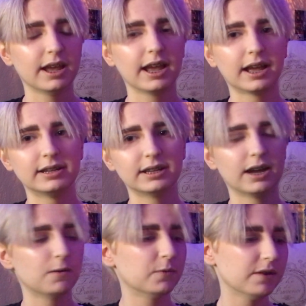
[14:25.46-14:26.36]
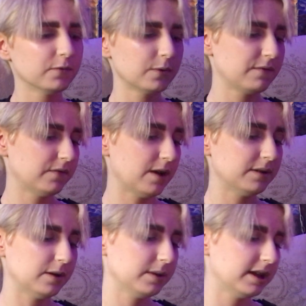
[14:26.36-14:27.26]
And uh, whenever we
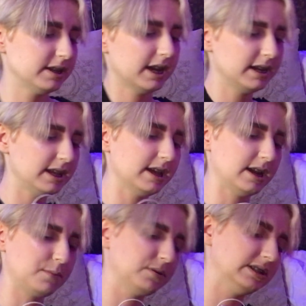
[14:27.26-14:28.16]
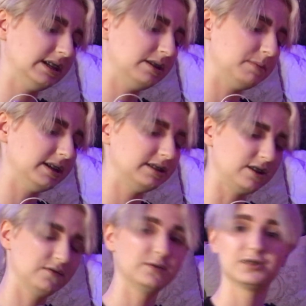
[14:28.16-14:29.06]
found out we had DID, and I presented
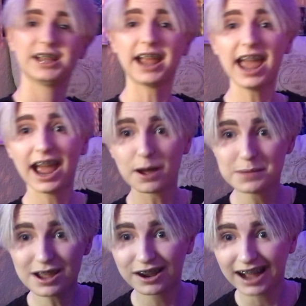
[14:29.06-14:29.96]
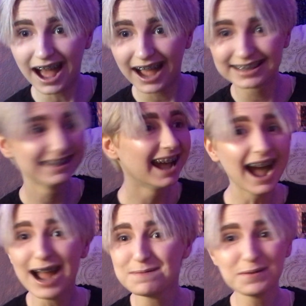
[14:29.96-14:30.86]
myself and was like, "Hey, I'm here, guys.
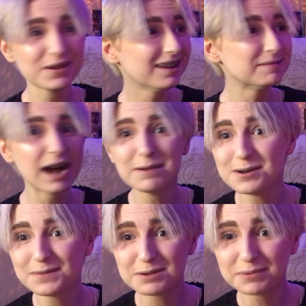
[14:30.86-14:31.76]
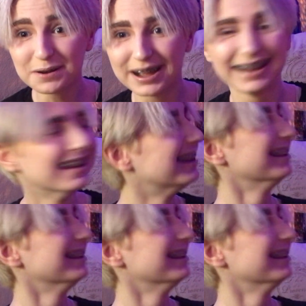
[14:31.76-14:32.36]
I'm a real, I'm a real boy."